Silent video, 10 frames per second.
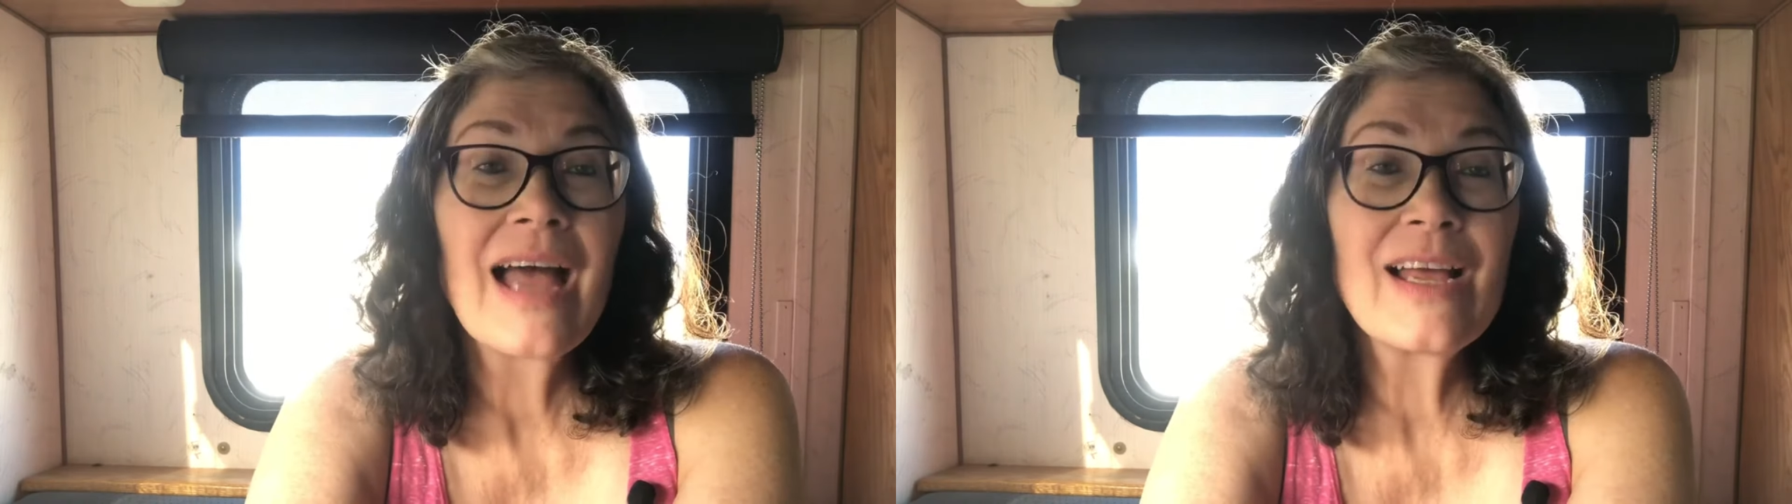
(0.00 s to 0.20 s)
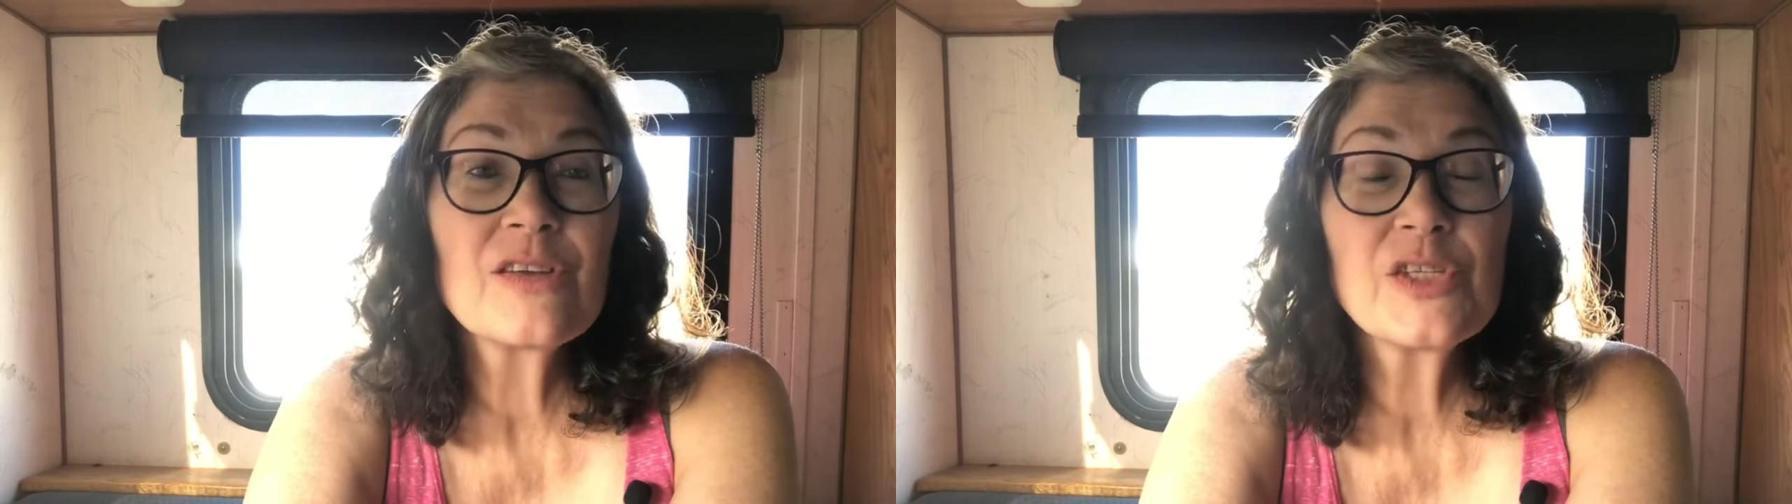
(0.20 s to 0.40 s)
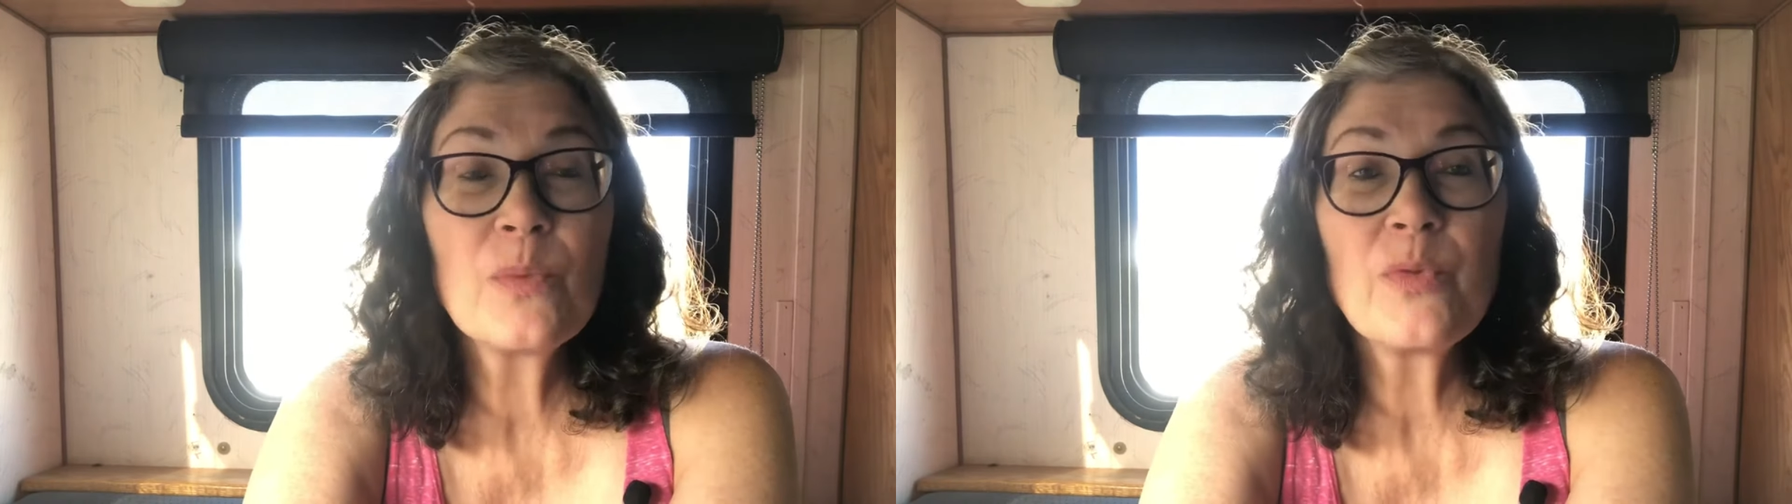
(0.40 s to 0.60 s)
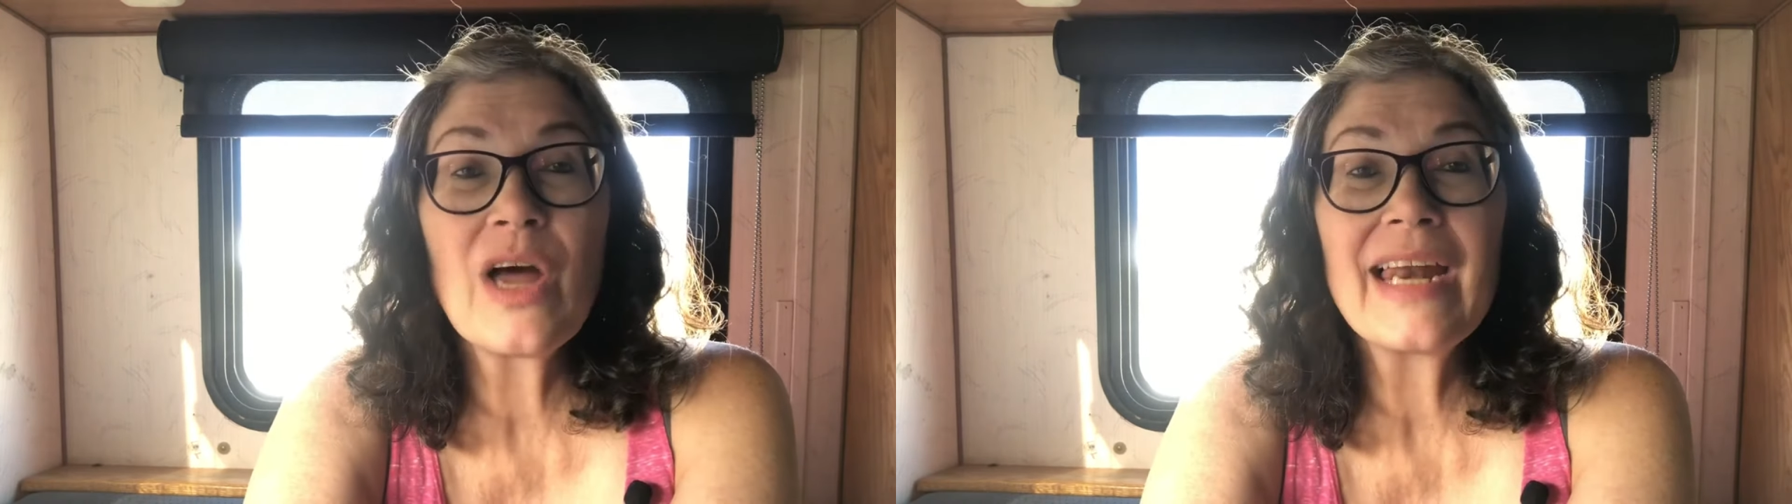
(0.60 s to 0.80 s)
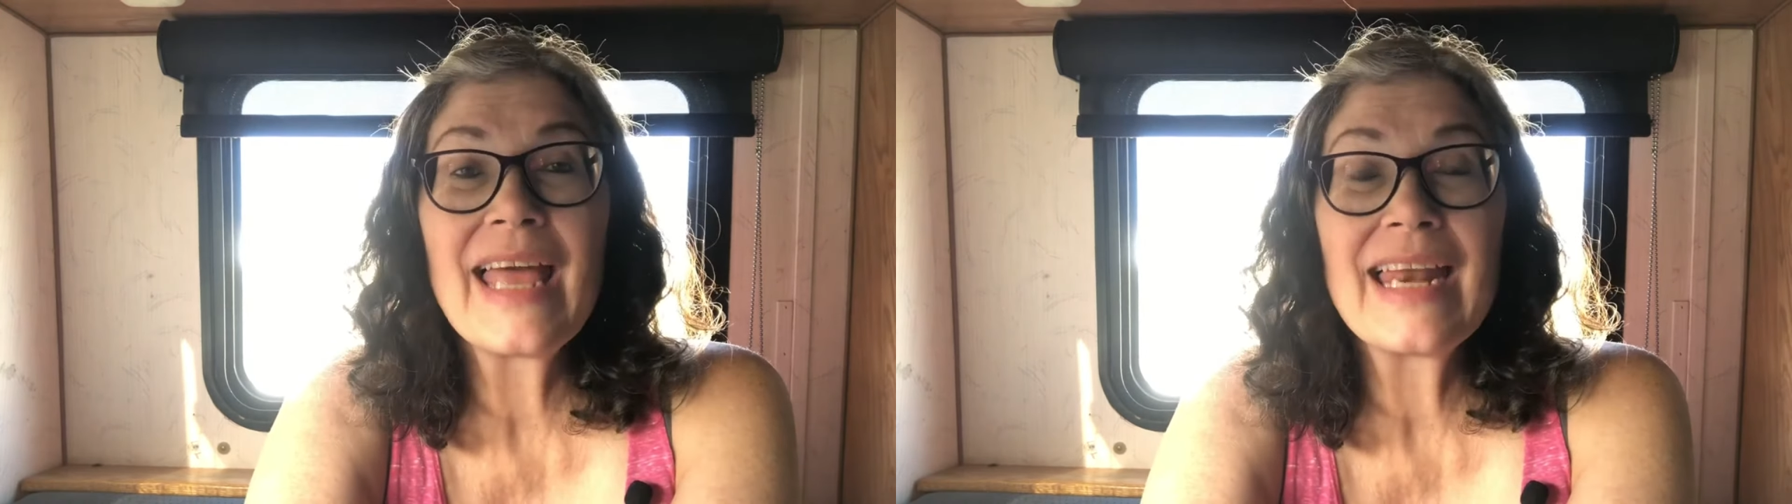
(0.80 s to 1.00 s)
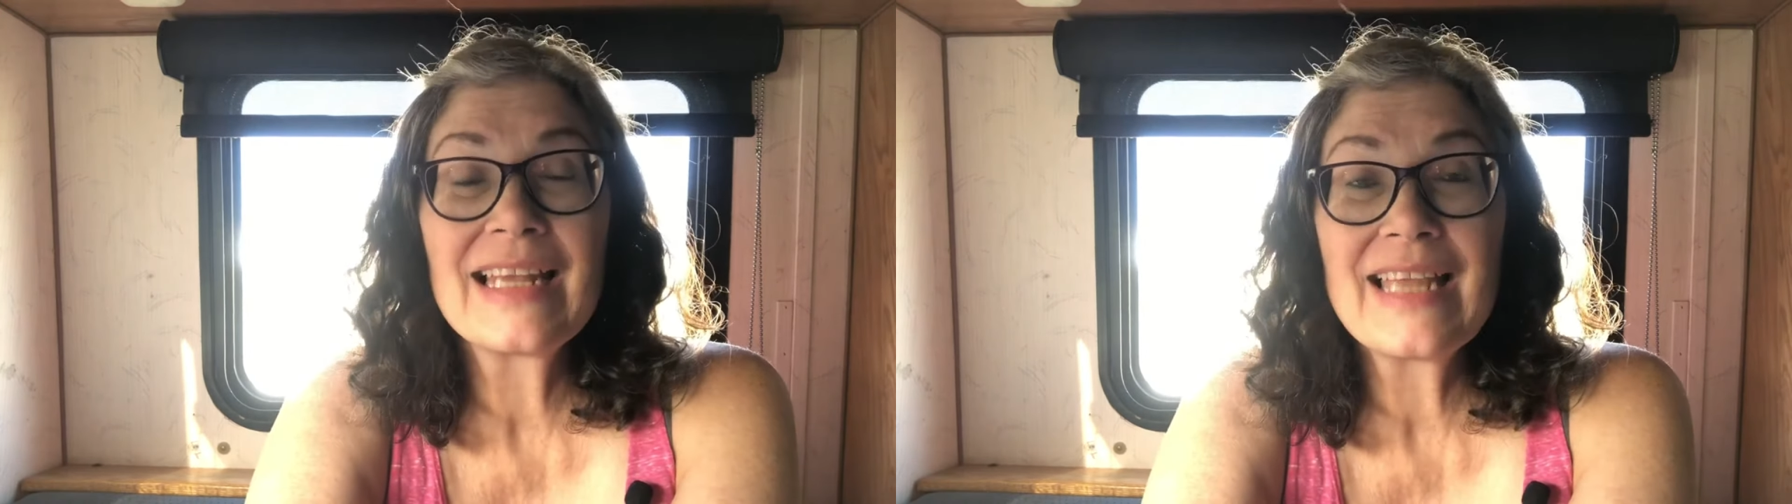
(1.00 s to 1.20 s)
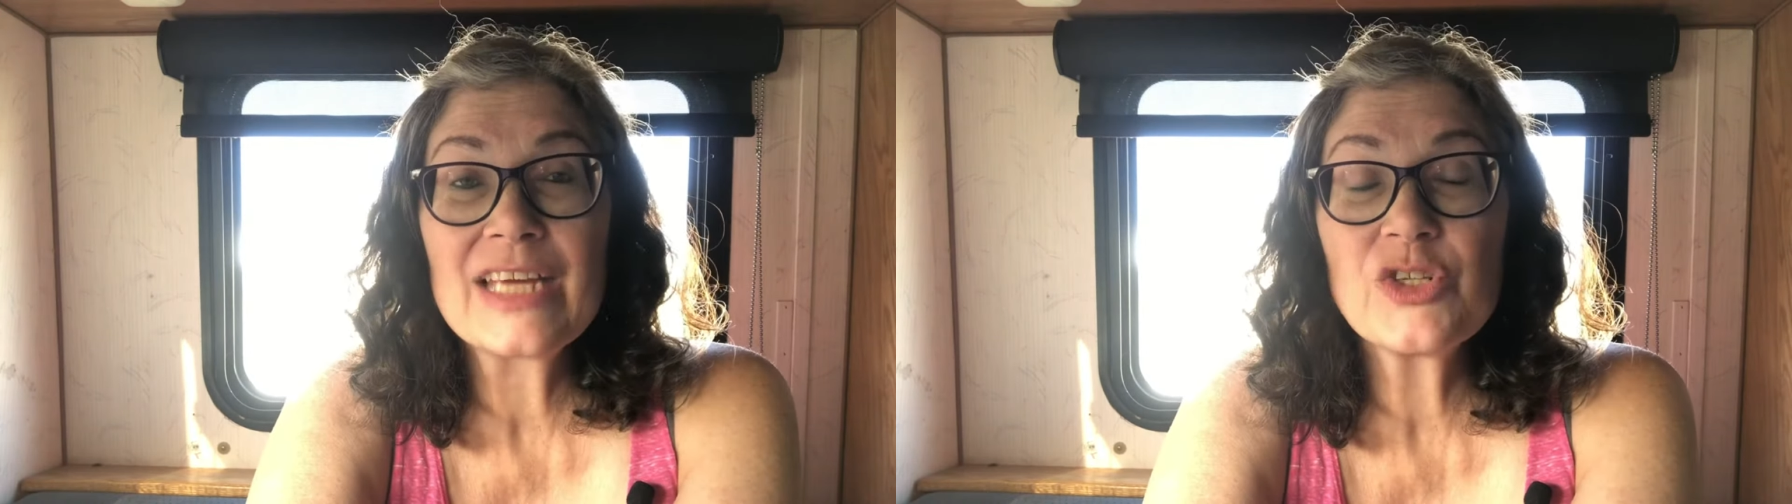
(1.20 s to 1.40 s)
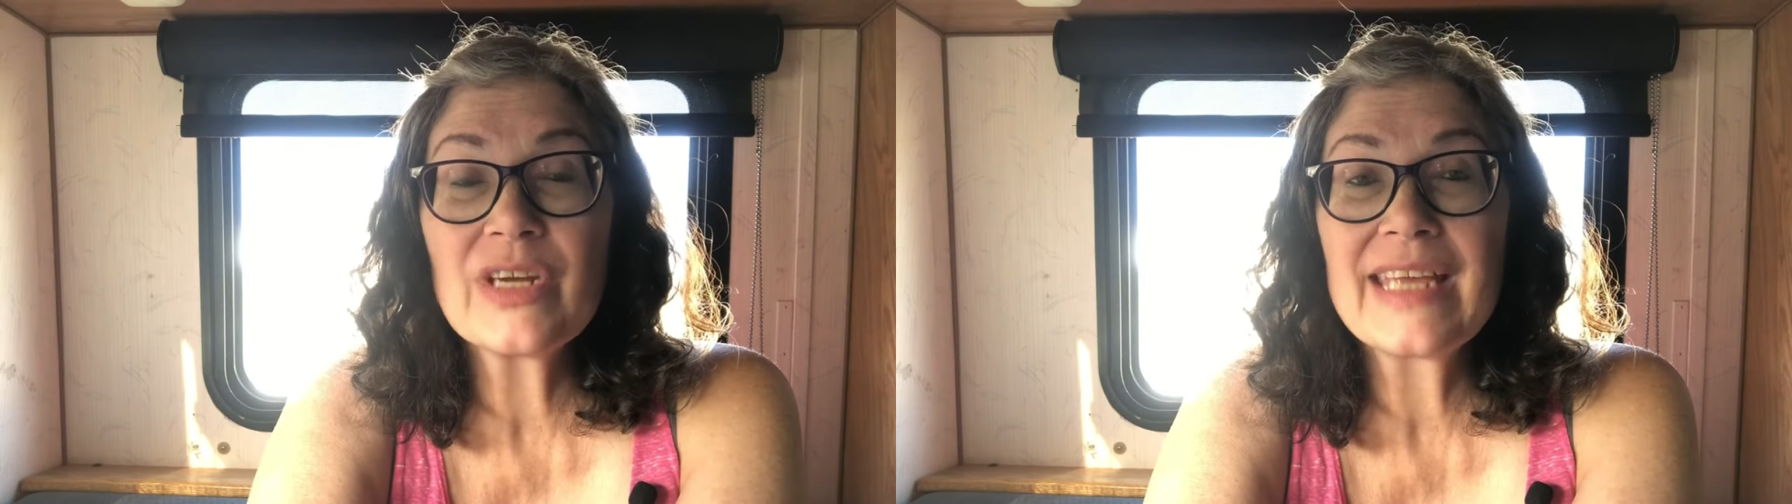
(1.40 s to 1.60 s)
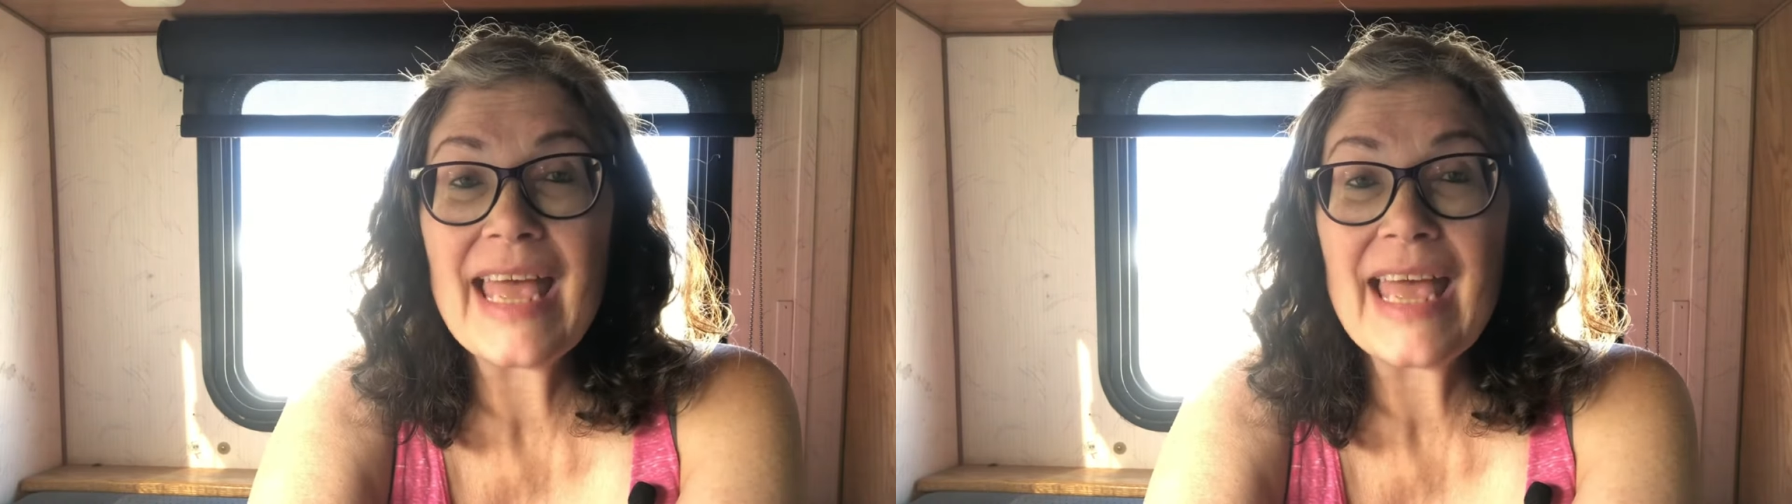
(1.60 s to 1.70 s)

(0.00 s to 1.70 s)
I also brought an electric